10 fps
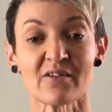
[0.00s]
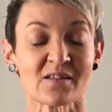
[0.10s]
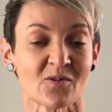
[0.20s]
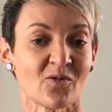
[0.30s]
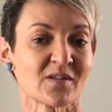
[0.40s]

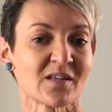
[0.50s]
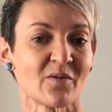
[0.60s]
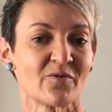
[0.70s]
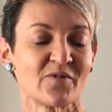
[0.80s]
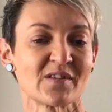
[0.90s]
It's
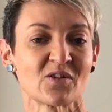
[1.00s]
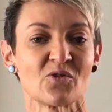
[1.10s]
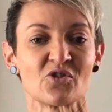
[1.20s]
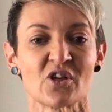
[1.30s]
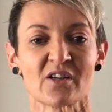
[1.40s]
also a
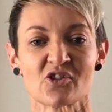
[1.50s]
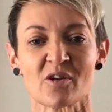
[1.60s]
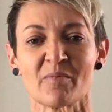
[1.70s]
physical gesture,